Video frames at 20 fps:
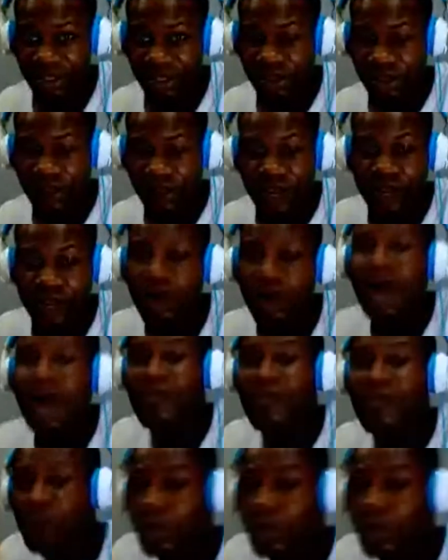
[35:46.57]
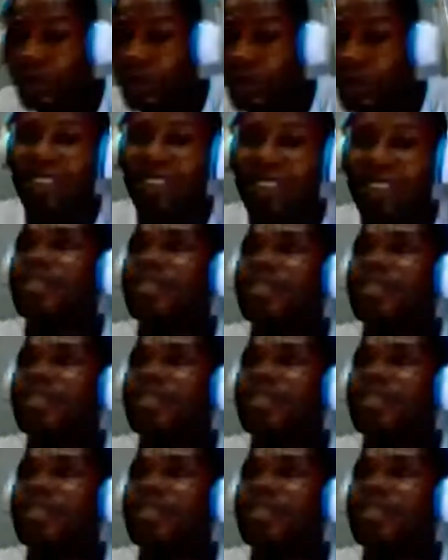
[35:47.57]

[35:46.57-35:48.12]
So if I don't have your wallet address, I